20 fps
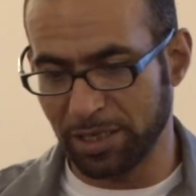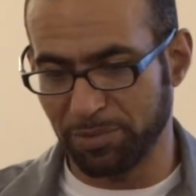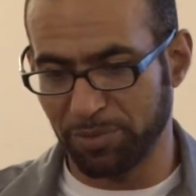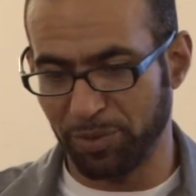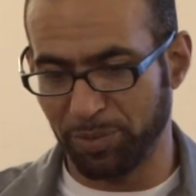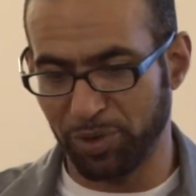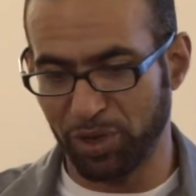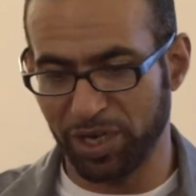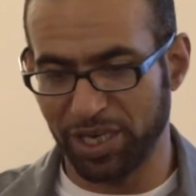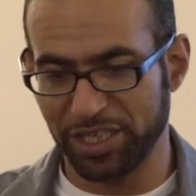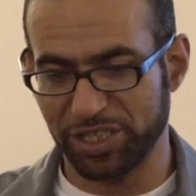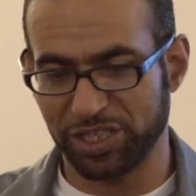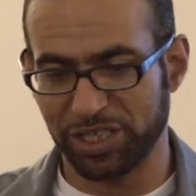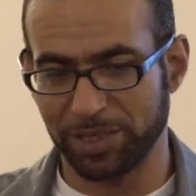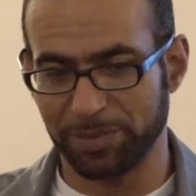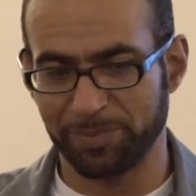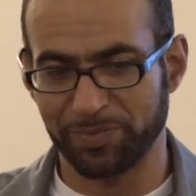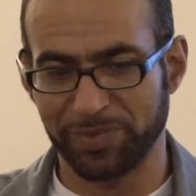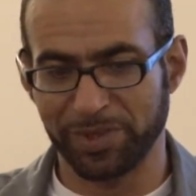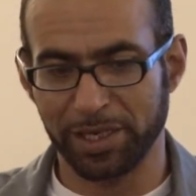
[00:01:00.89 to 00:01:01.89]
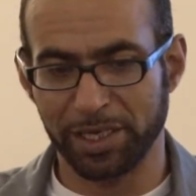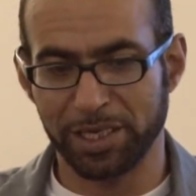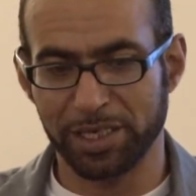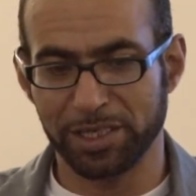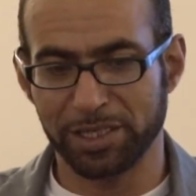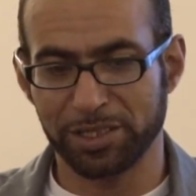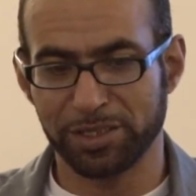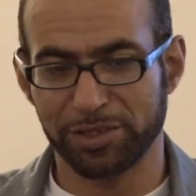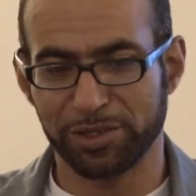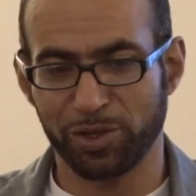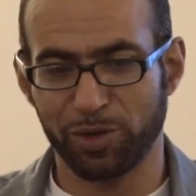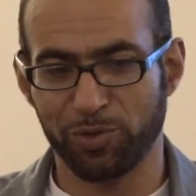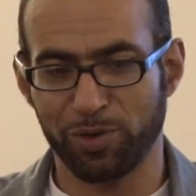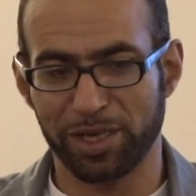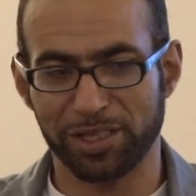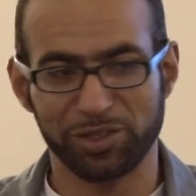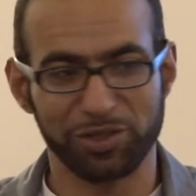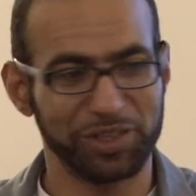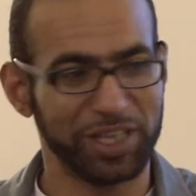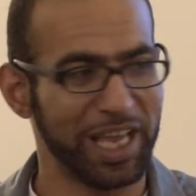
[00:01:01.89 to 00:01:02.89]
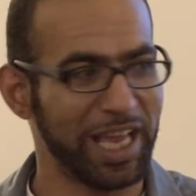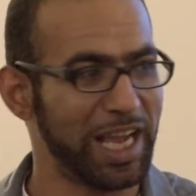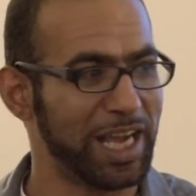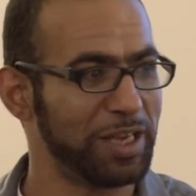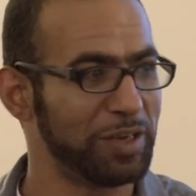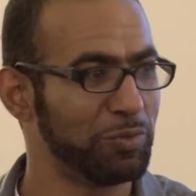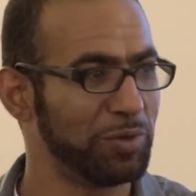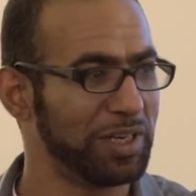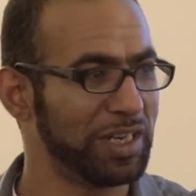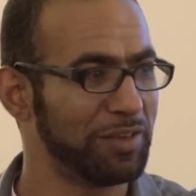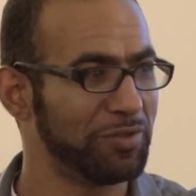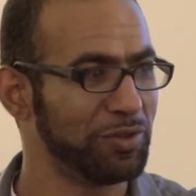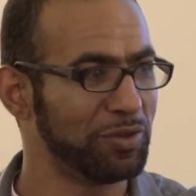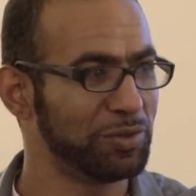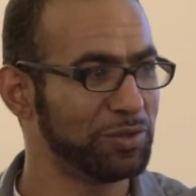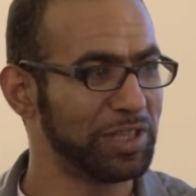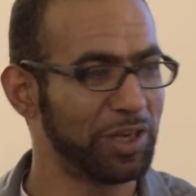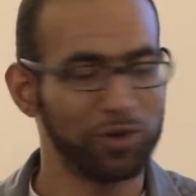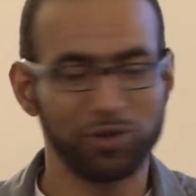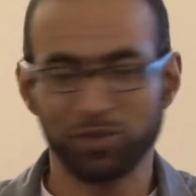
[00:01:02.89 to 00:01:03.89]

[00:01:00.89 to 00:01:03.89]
population. So uh, today I will give you the